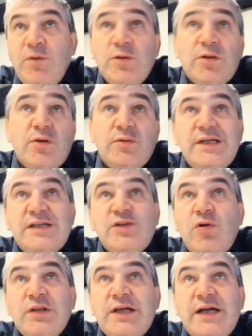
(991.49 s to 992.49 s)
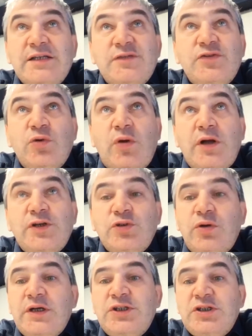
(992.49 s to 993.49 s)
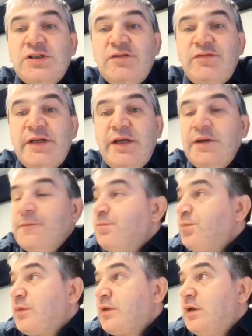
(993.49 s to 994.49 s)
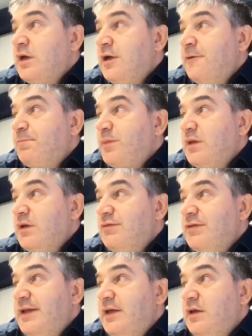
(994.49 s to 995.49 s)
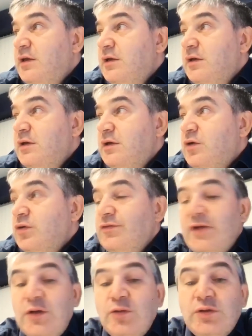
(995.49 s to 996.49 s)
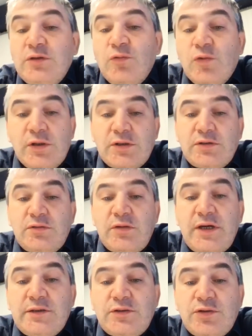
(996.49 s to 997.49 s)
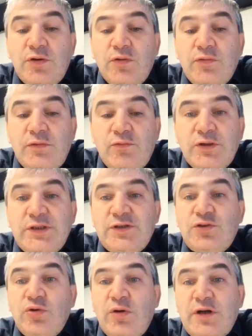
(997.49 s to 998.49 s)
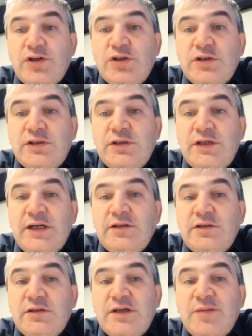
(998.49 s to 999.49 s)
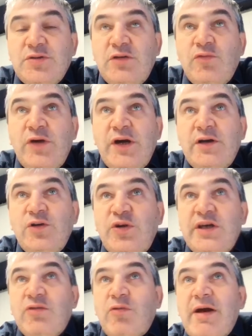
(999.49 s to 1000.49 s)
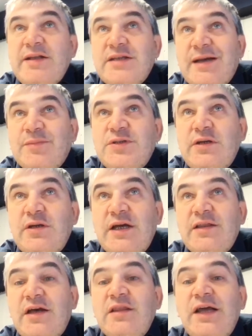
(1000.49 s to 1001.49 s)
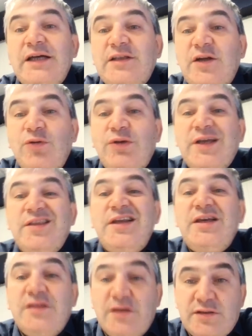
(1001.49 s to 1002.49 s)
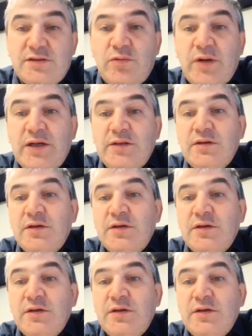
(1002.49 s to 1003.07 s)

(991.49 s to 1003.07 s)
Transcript: No. There's all kinds of storage. Storage is a very convoluted word, right? So what is storage? Is that something where you can write something and then later you can read this, right?